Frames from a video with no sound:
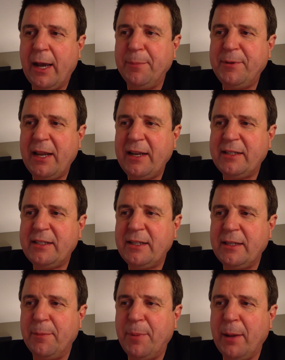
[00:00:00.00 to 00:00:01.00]
updates to
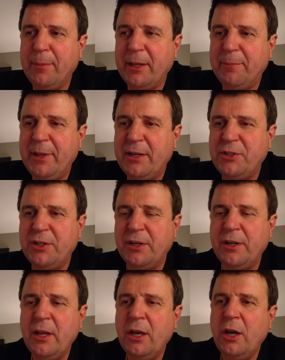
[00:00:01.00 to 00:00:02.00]
the Public
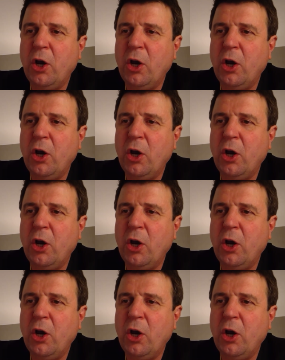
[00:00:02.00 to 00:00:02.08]
Pension